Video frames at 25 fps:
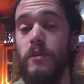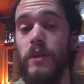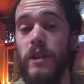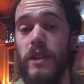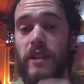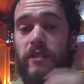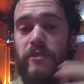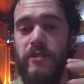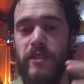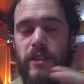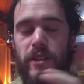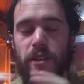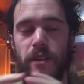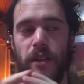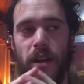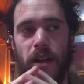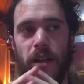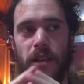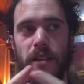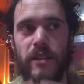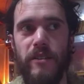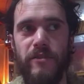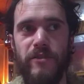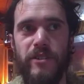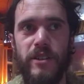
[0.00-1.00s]
We live in I
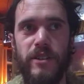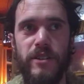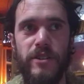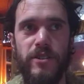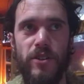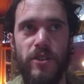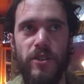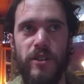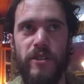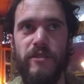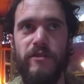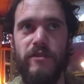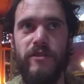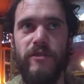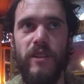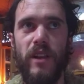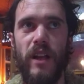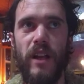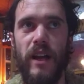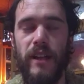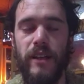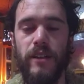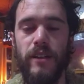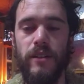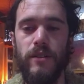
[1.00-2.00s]
live in a sort of
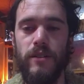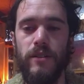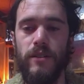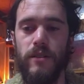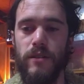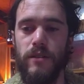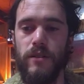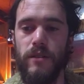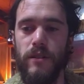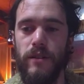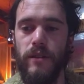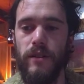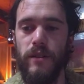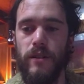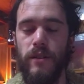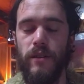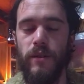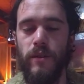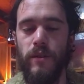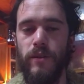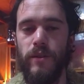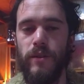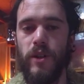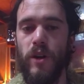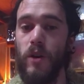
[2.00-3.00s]
like
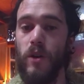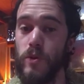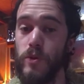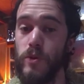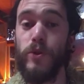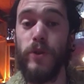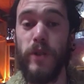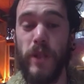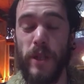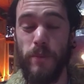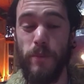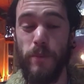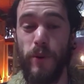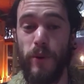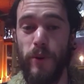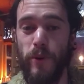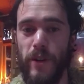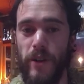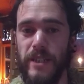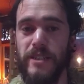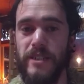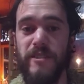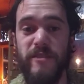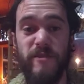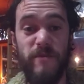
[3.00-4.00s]
culturally
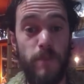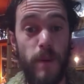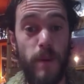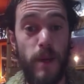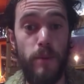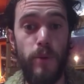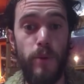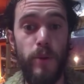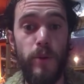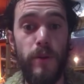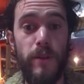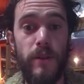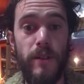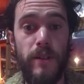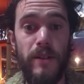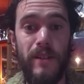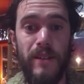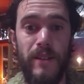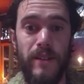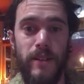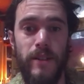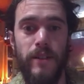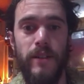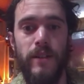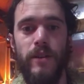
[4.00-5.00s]
progressive bubble.
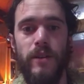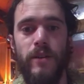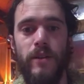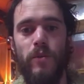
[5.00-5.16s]
Mm-hmm.